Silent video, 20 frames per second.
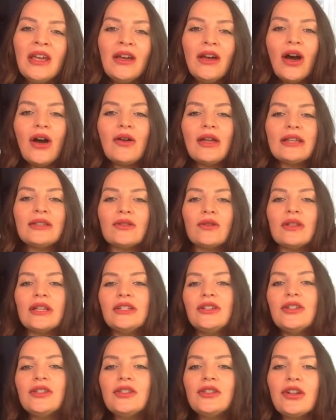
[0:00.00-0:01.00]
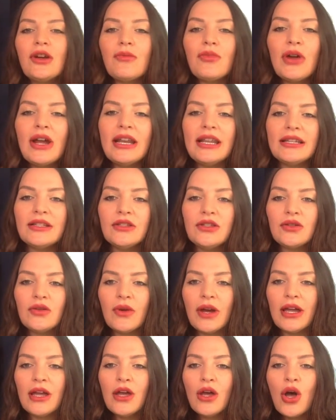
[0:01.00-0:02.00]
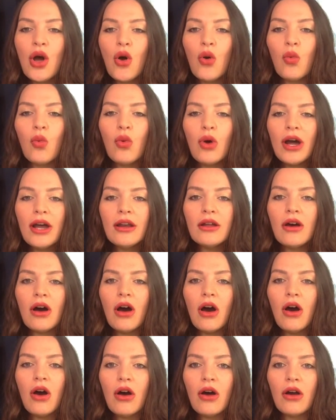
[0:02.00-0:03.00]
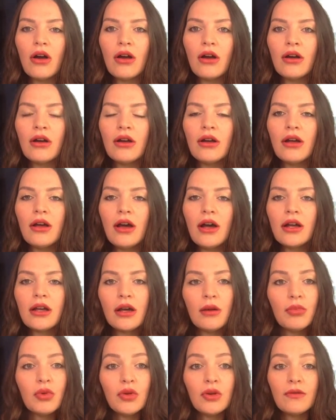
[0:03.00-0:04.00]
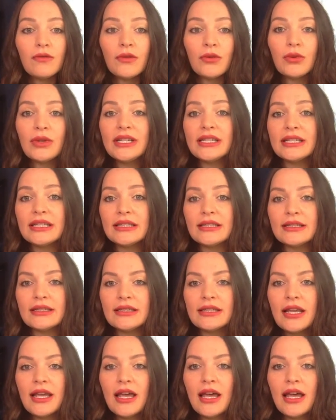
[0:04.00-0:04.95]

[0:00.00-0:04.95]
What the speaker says: Okay, so let's just jump right into it. What are a couple of the reasons?